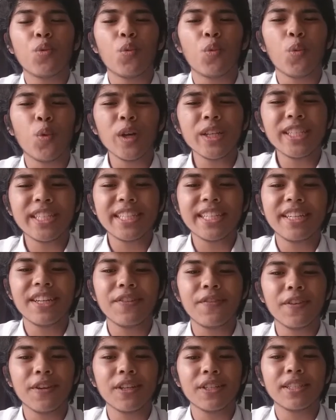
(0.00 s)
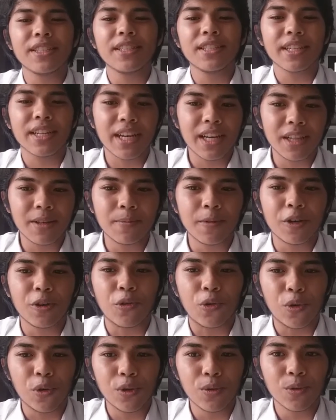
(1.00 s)
what significance does a
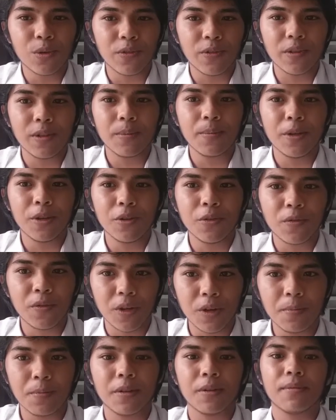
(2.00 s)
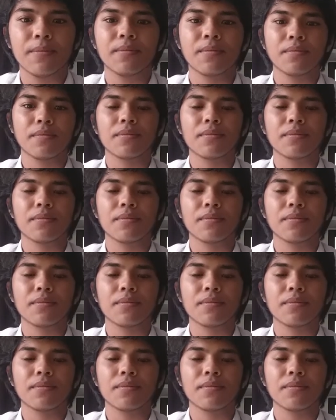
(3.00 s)
kalabaw hold to a Filipino farmer?